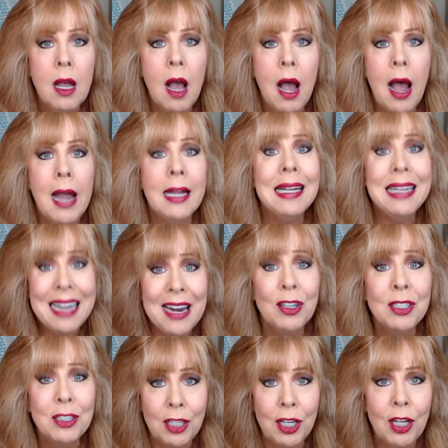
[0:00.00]
I can
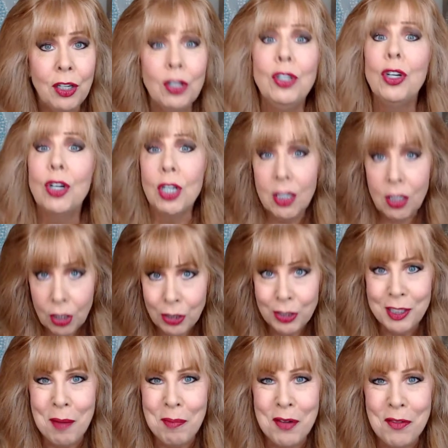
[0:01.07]
guarantee you're going to learn
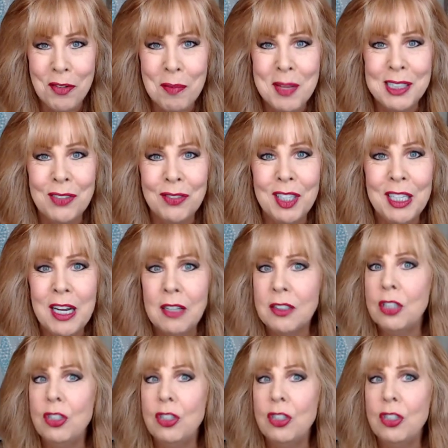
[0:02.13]
something from these videos,